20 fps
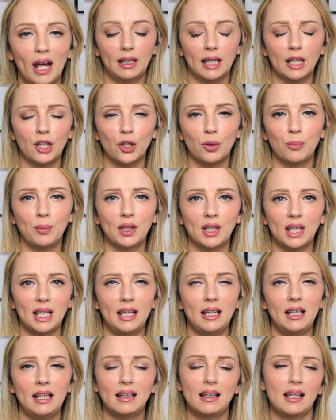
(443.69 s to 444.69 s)
And like your
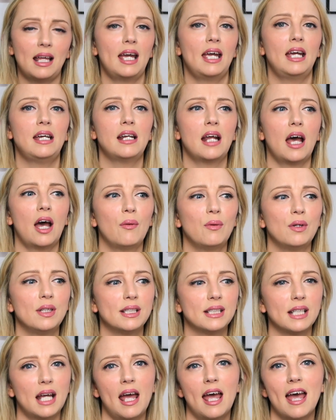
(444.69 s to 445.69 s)
bikini lane, I
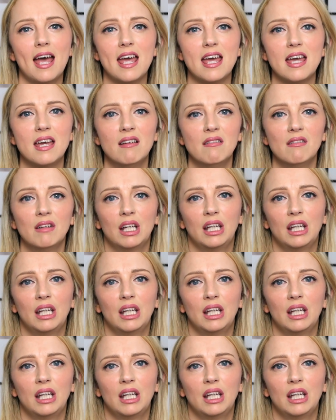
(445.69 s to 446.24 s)
would say,